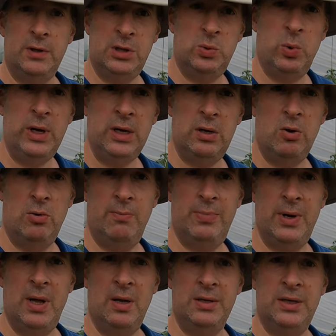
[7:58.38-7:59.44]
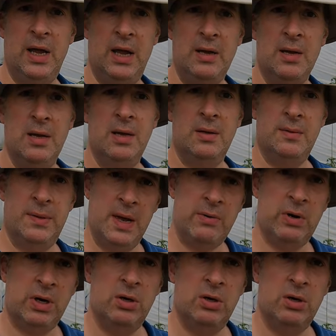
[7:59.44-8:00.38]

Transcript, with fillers: for a sweet corn planting, they're